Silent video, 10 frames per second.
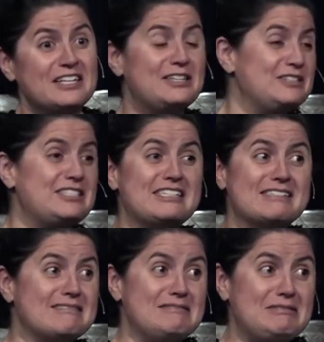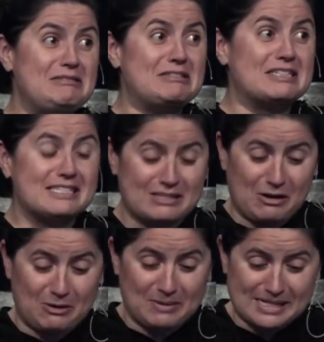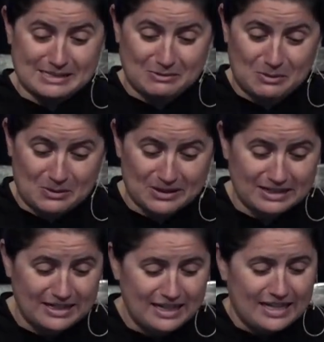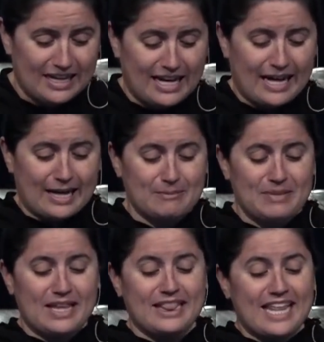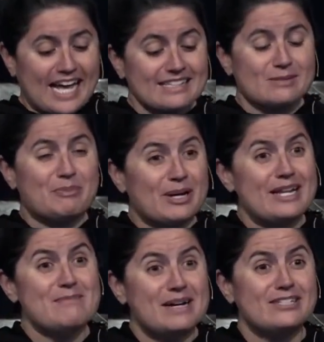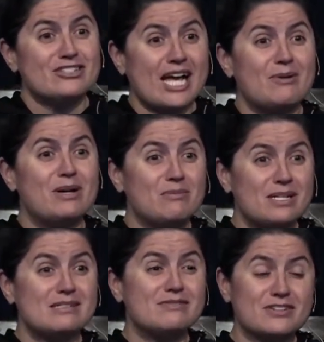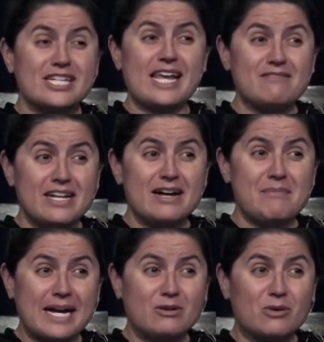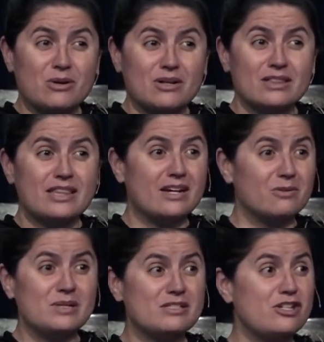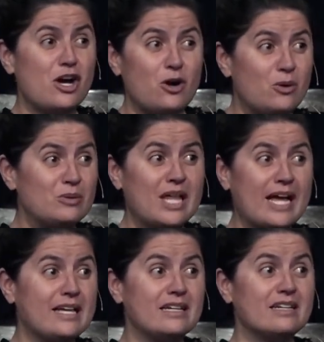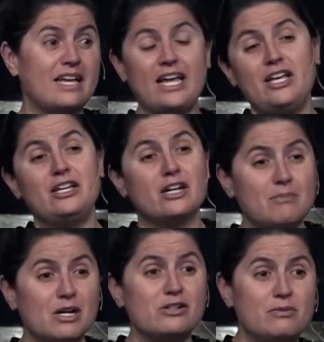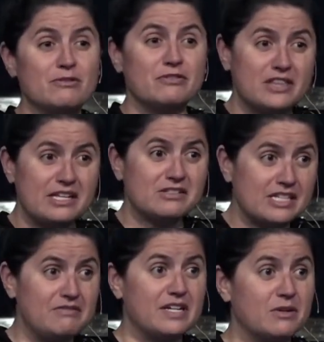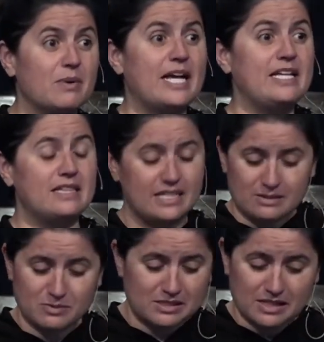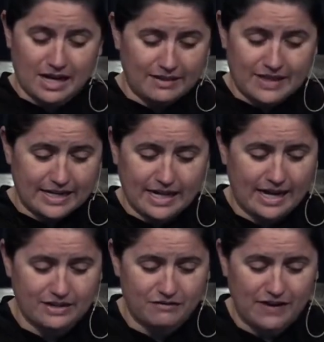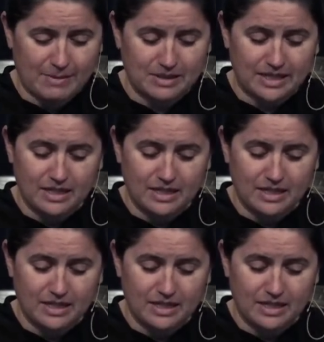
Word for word: You just, ugh, it's always a war. Um, that's pretty much how it was for David and Michael. There was no like, hey, come on over for Thanksgiving, right? This was not that kind of family.